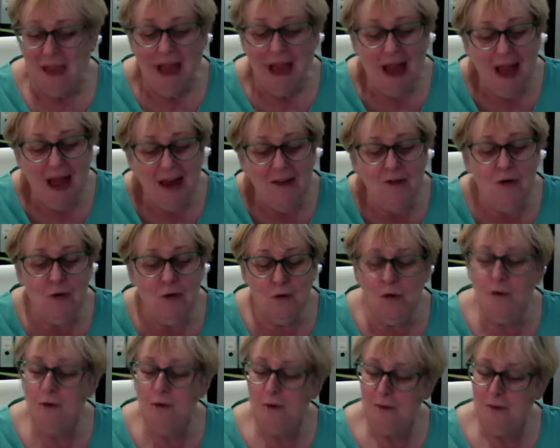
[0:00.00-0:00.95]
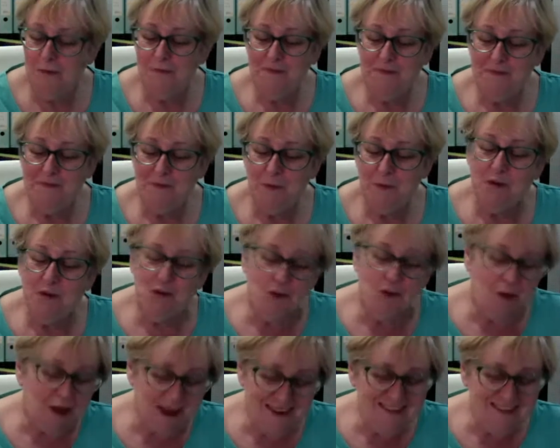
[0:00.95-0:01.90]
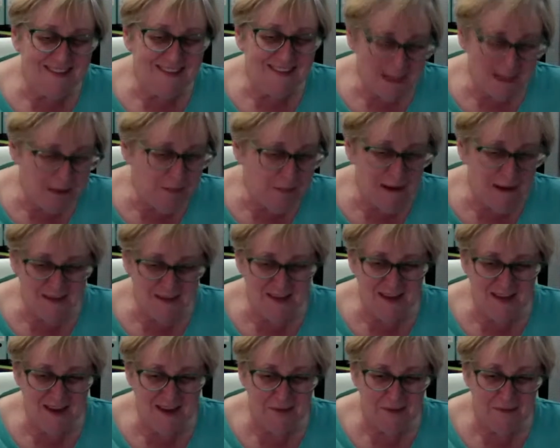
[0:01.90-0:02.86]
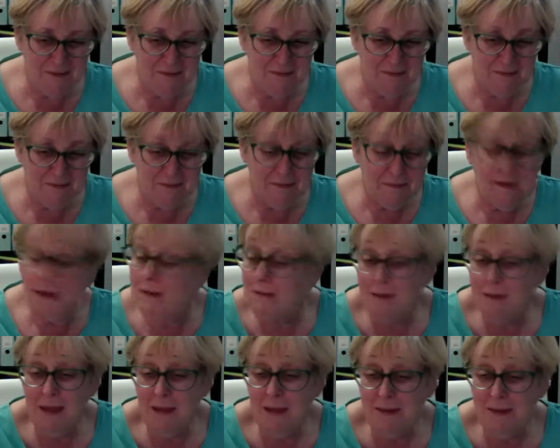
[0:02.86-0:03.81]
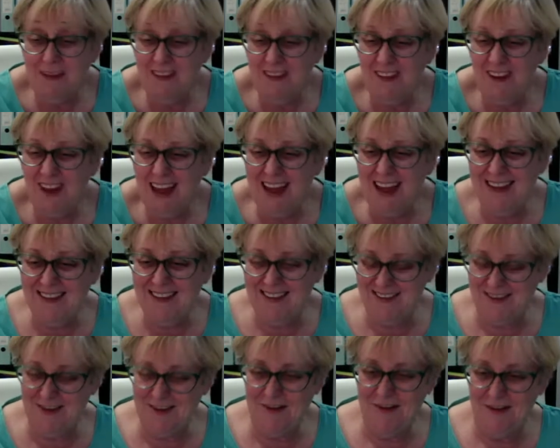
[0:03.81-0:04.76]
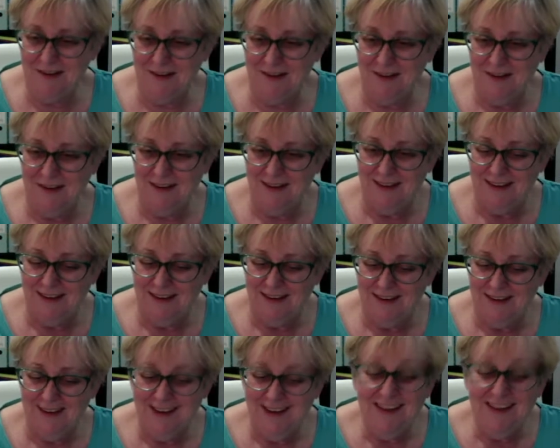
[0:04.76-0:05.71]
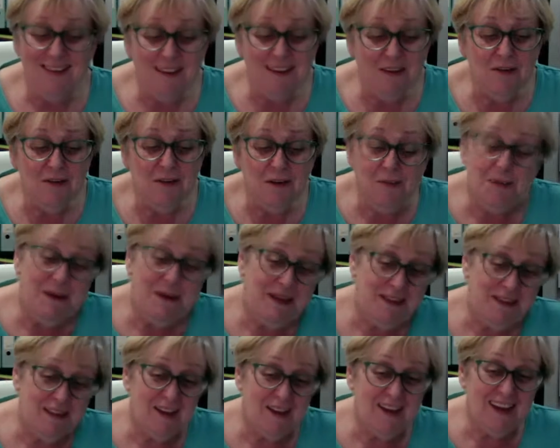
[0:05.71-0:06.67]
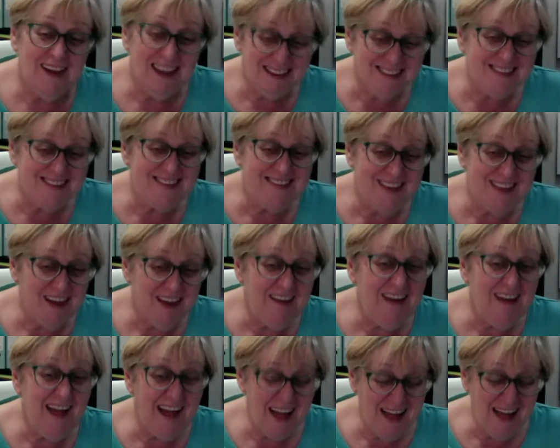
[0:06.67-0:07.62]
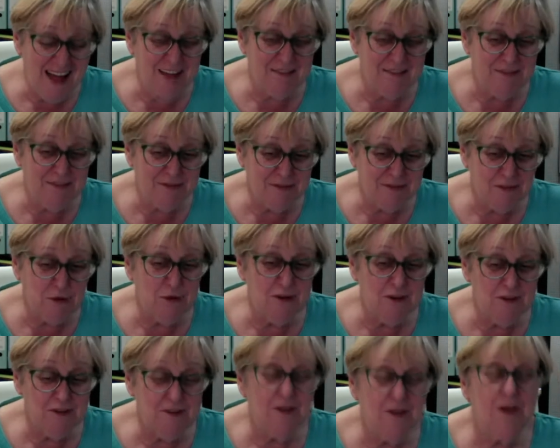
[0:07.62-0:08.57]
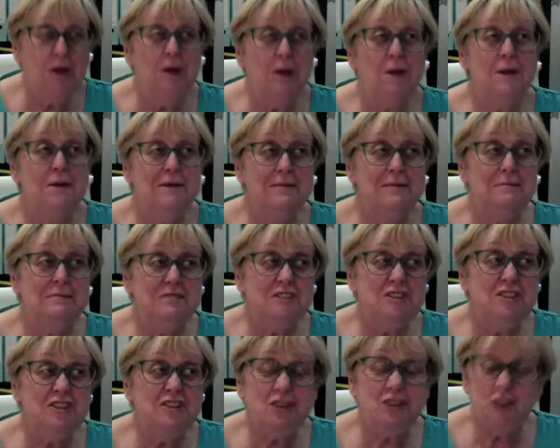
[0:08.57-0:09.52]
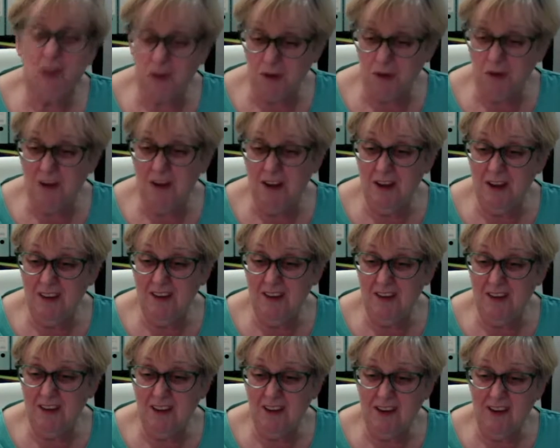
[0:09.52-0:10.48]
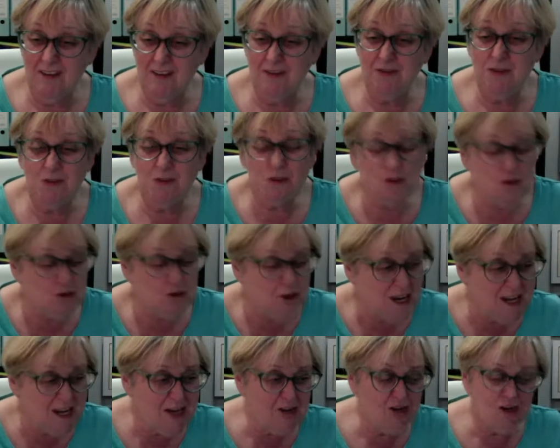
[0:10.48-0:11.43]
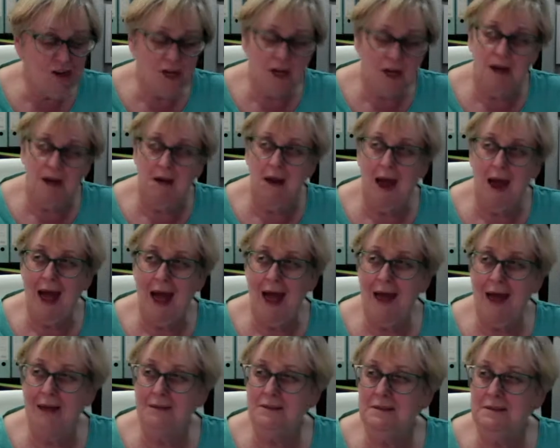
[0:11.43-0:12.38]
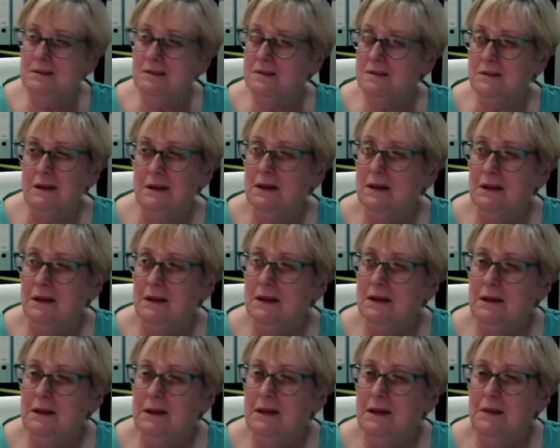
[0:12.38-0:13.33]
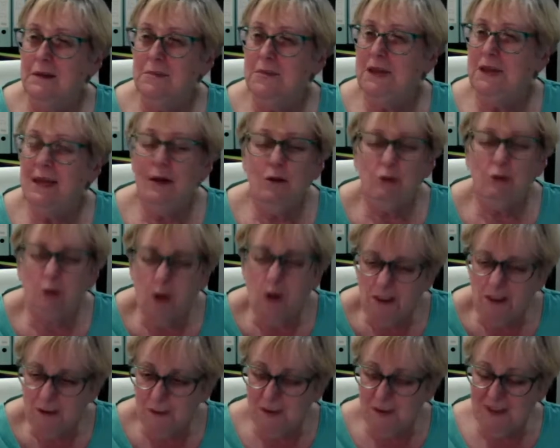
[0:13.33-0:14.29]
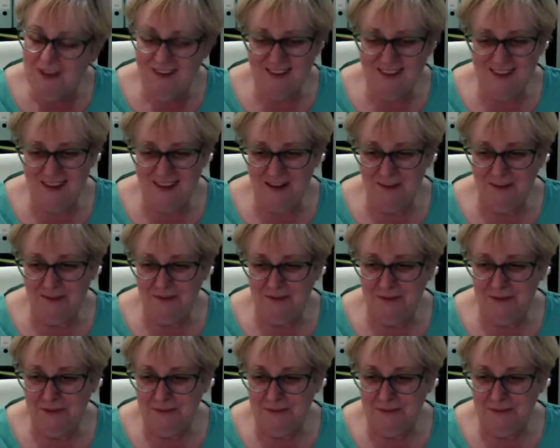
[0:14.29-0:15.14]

I know that we don't like to think about it, but it may be the last. Is it going to be the last day you have full of stuckness and frustration and being cross with yourself?